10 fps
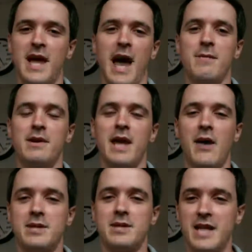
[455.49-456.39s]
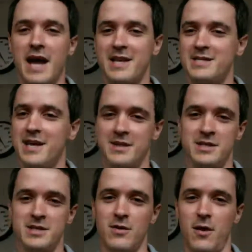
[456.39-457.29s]
adminCount does not get set to
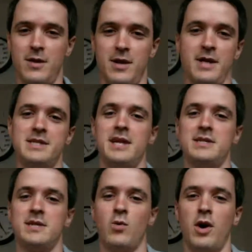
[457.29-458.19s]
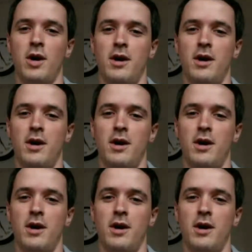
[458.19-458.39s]
0. It stays as 1.